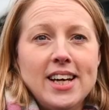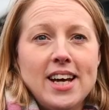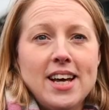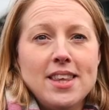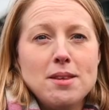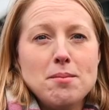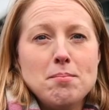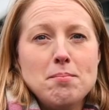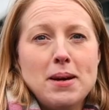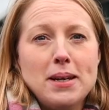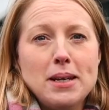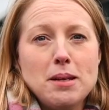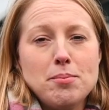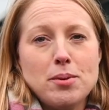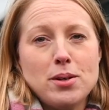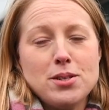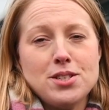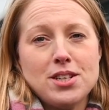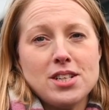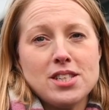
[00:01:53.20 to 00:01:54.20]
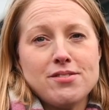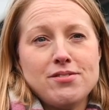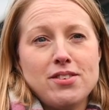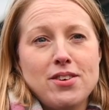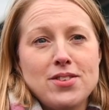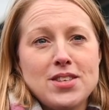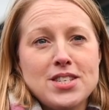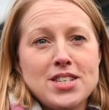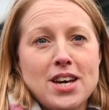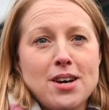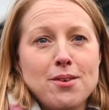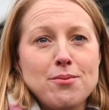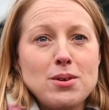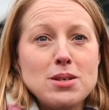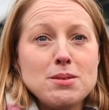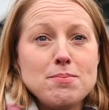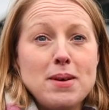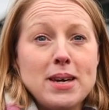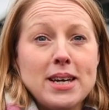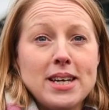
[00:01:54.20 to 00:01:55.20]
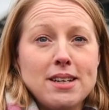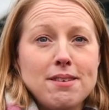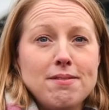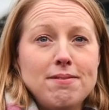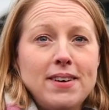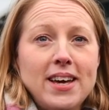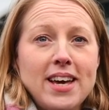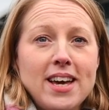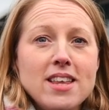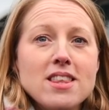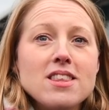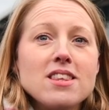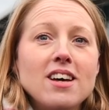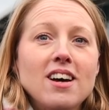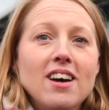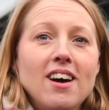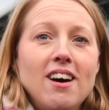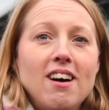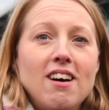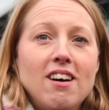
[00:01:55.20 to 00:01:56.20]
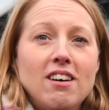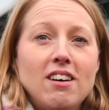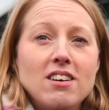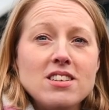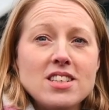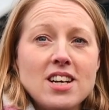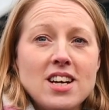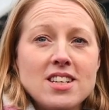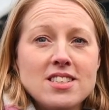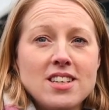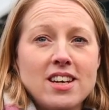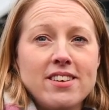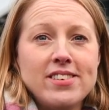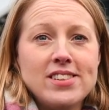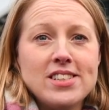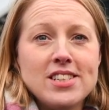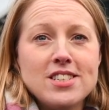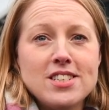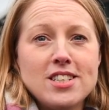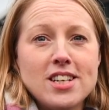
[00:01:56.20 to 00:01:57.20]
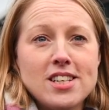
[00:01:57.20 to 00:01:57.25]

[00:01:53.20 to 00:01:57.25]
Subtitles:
and the many projects around the town which make it a faith, art and heritage